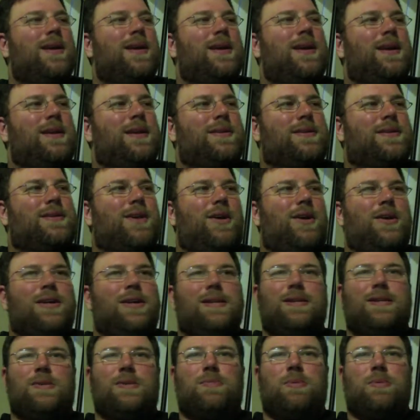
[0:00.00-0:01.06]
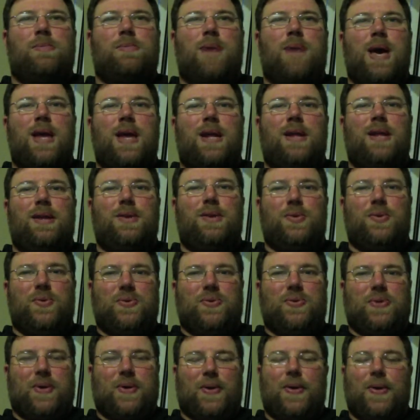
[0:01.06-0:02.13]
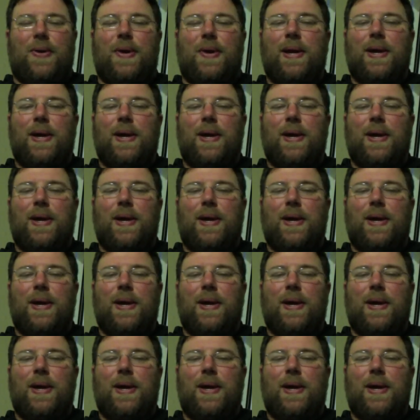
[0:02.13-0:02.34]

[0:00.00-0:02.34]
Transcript: is calling Superman a loser.